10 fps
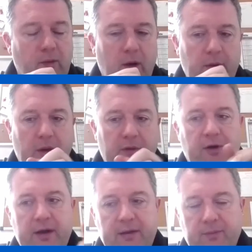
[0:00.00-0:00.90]
what we were
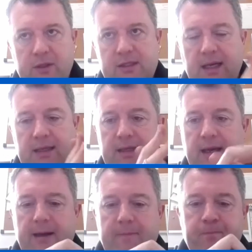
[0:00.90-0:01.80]
finding was that
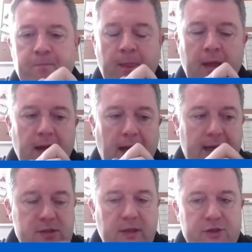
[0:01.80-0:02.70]

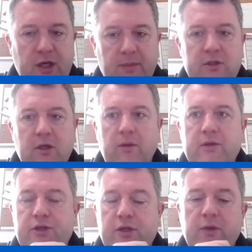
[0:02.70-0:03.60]
as the job was
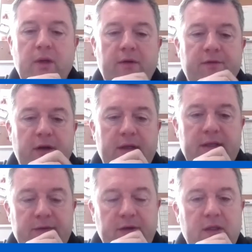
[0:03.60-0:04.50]
going through, we were finding it
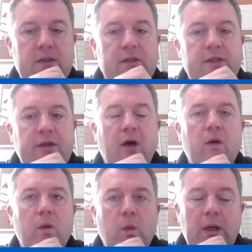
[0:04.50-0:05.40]
difficult to
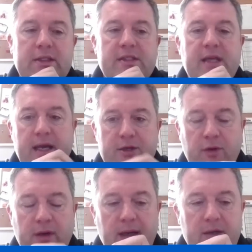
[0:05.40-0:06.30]
know what stage
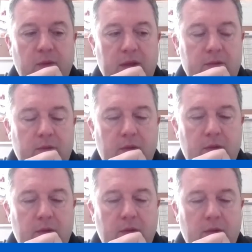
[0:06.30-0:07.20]
we were at, what
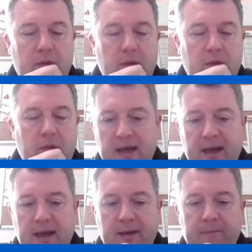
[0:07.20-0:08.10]
was
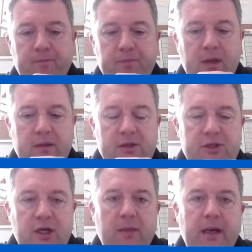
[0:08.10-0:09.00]
left on
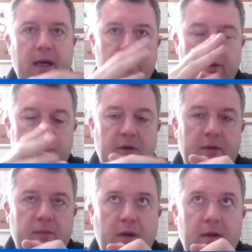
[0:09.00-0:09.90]
the job, how we were
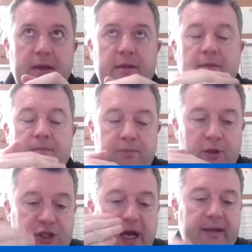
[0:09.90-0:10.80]
going, like
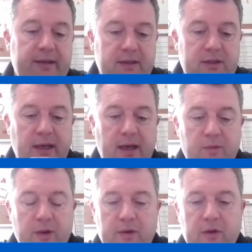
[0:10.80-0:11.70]
projecting to how
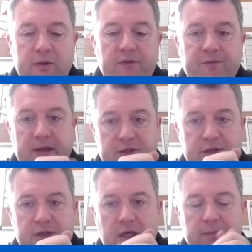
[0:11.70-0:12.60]
we were going to finish the
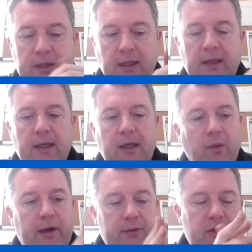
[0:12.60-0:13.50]
job,
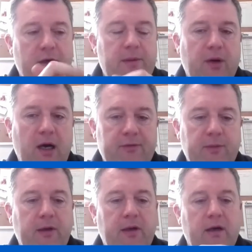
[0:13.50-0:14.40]
whether it was going to be
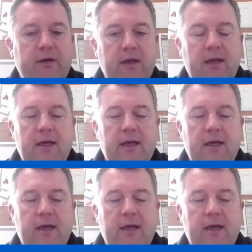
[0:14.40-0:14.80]
profitable or not.